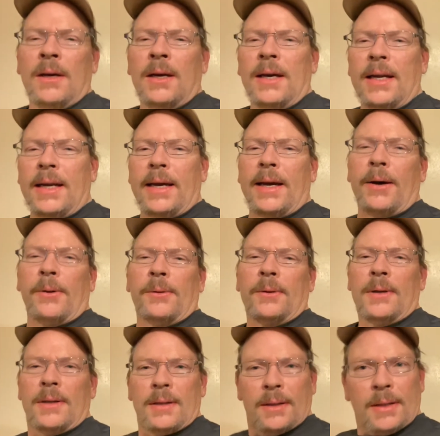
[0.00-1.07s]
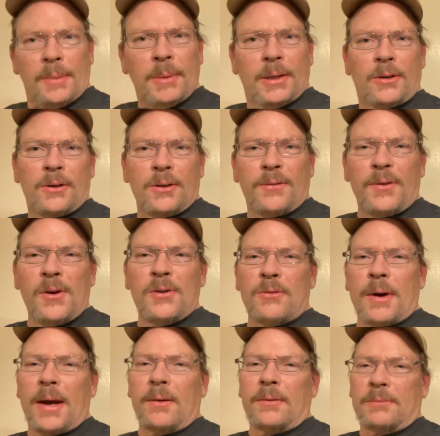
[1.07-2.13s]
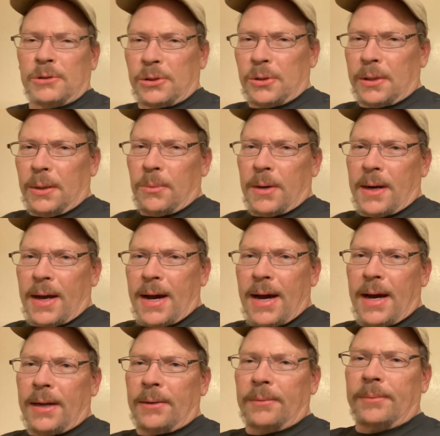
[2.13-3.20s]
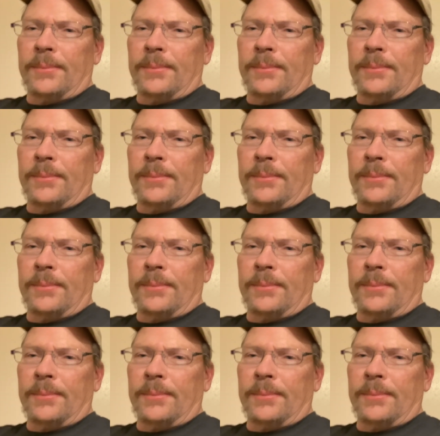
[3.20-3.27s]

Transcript: Anyhow, let me turn the phone around, show you what I got.